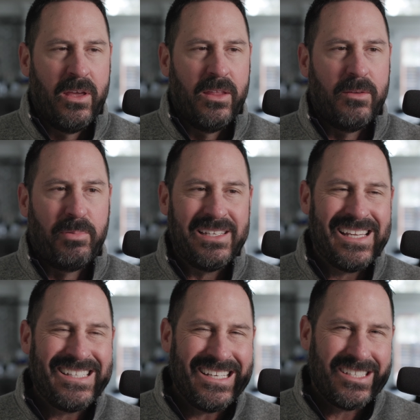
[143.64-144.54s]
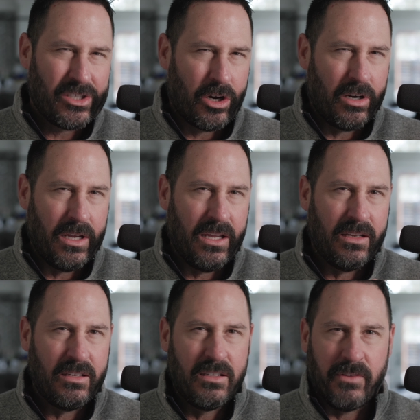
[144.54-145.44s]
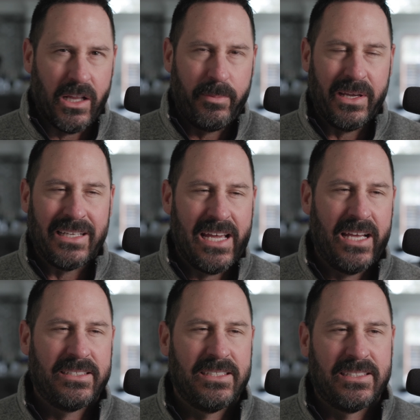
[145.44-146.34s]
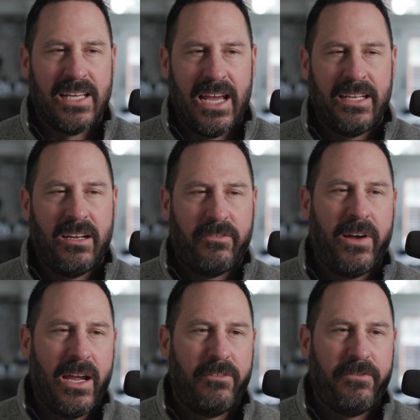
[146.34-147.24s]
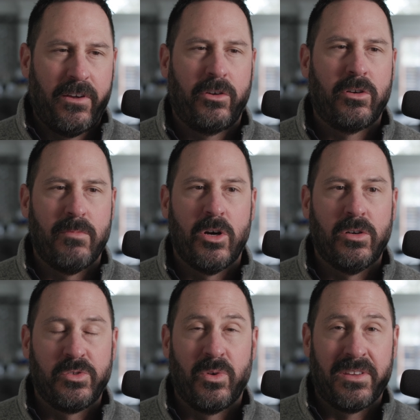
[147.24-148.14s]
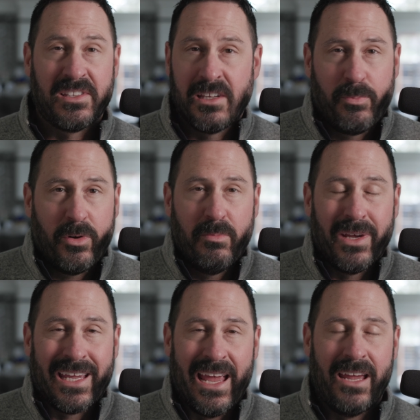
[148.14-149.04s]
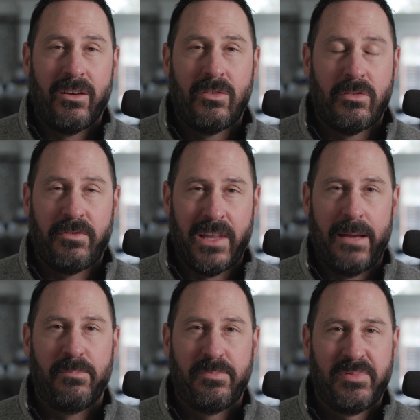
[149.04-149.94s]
The place I tend to start in developing a test is to identify failure modes. With a simple mechanical flap